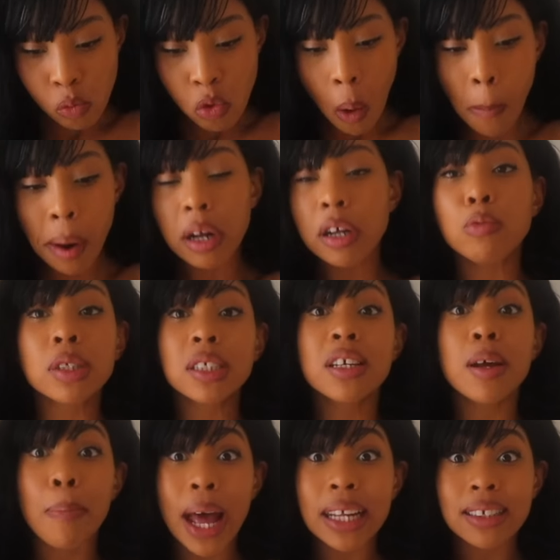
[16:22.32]
But it wasn't
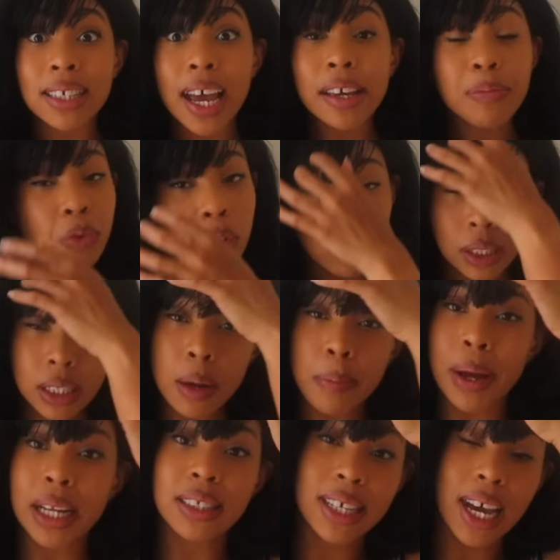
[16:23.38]
a bad date. It wasn't a
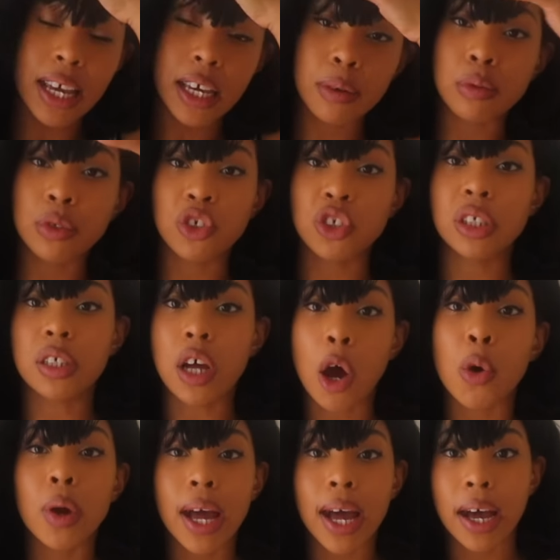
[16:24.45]
bad date. It was just
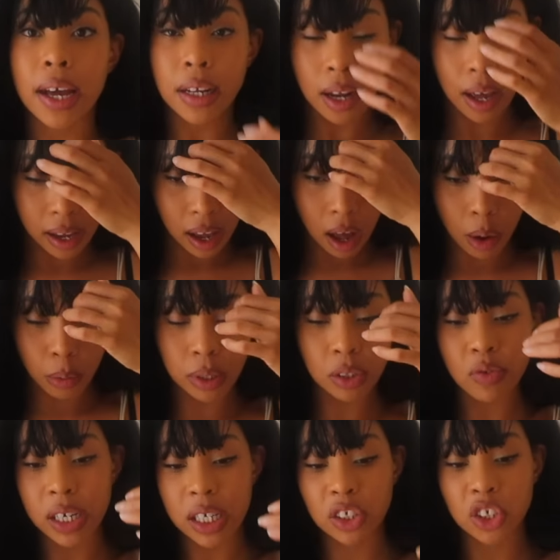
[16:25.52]
okay. Like, I was
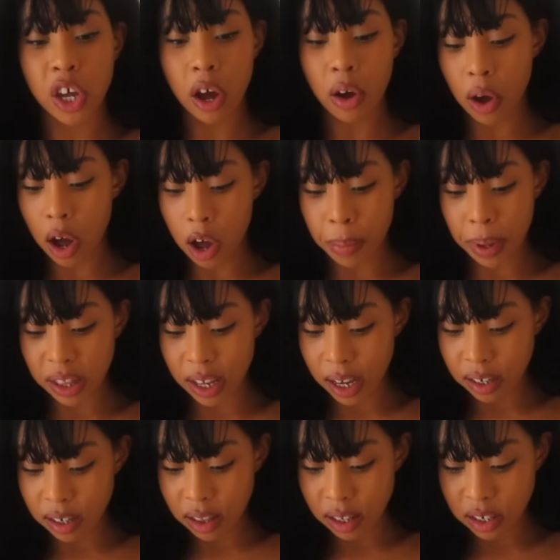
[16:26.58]
ready to go home at the
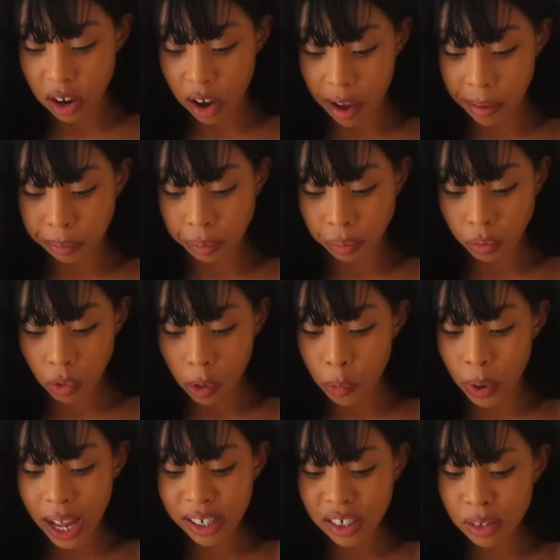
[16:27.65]
end of the time.
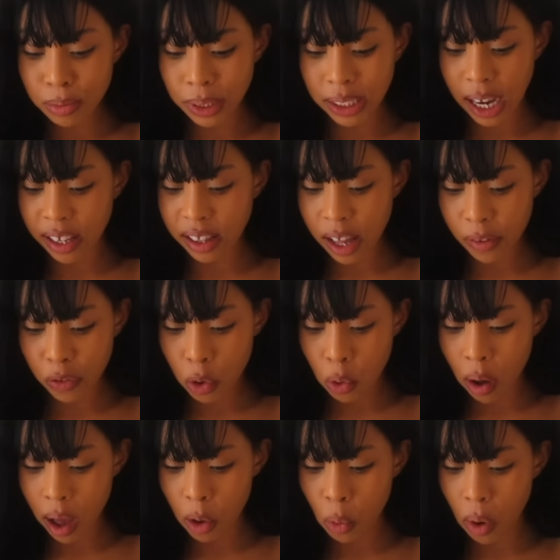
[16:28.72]
We ended up staying there for
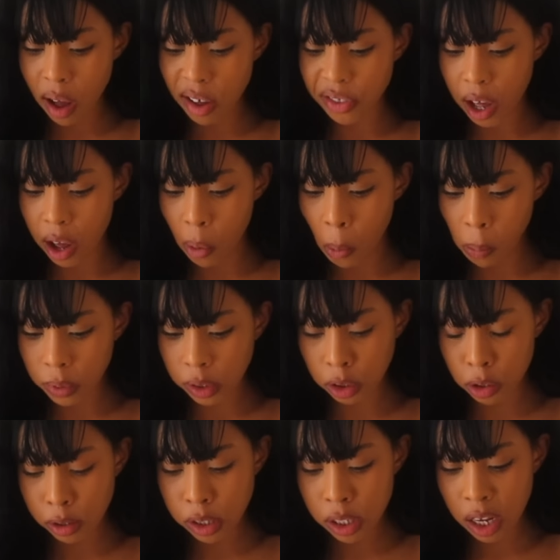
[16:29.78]
quite a while though.
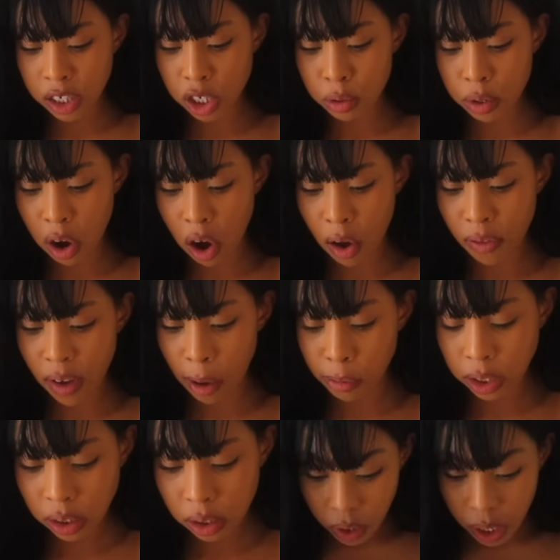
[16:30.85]
So it was like 2.5
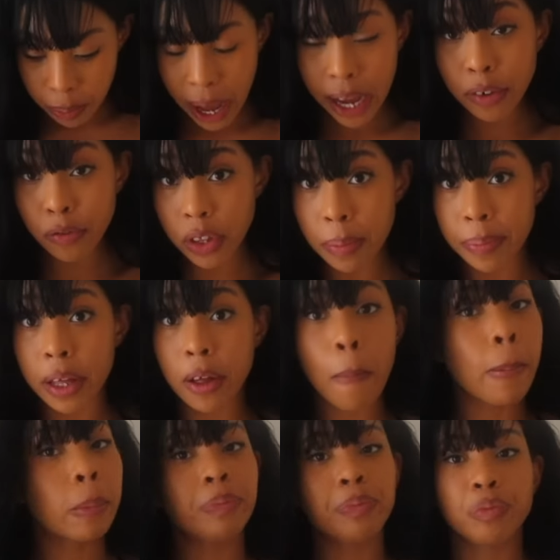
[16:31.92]
hours. He paid for the
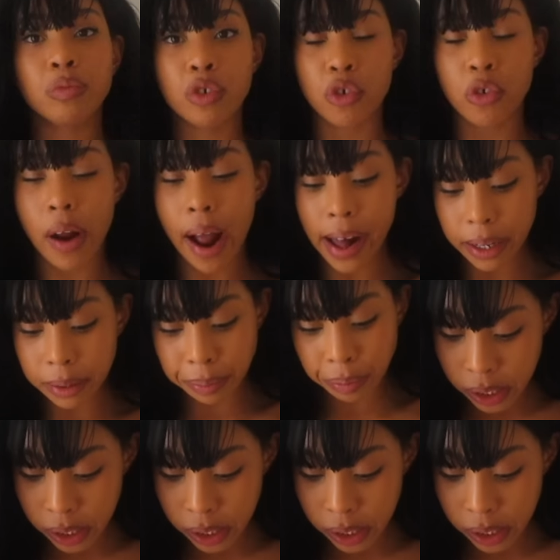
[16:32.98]
bill. Great.